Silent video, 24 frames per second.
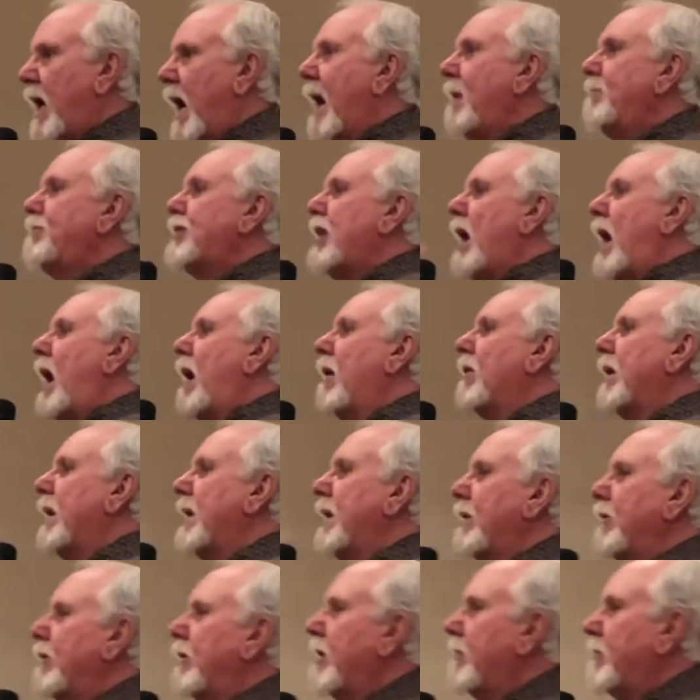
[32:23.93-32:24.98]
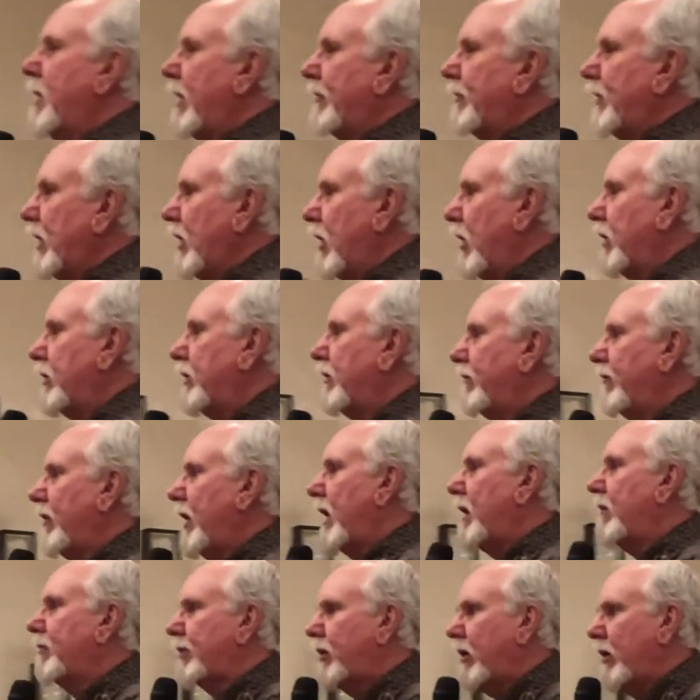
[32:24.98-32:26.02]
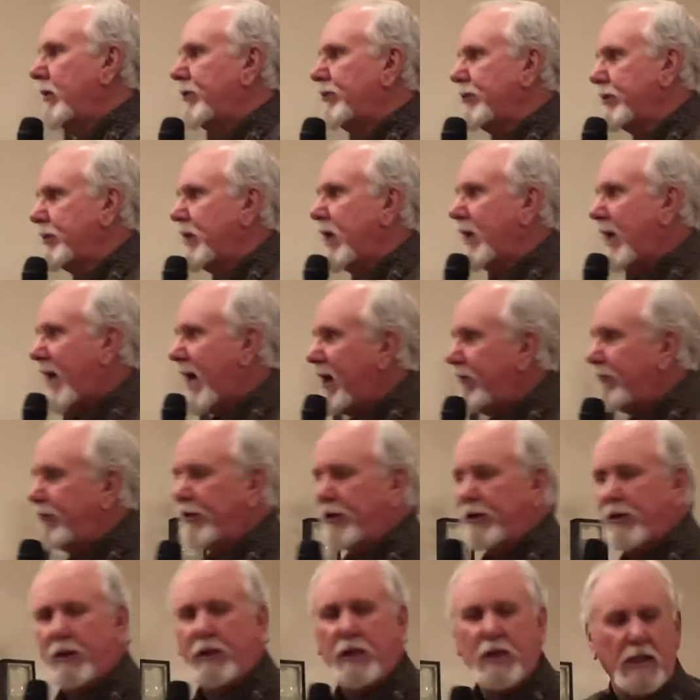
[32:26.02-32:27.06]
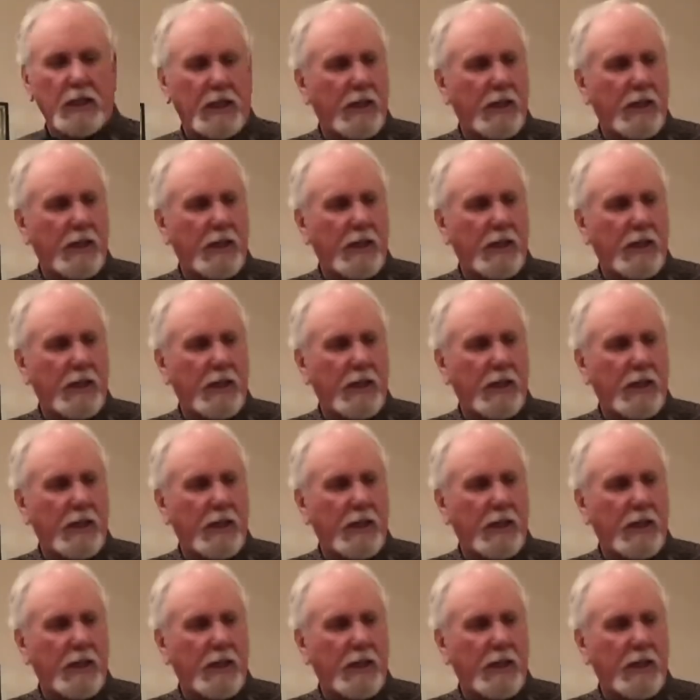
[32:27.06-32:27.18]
I'm tired of hearing about the undeveloped countries like Africa.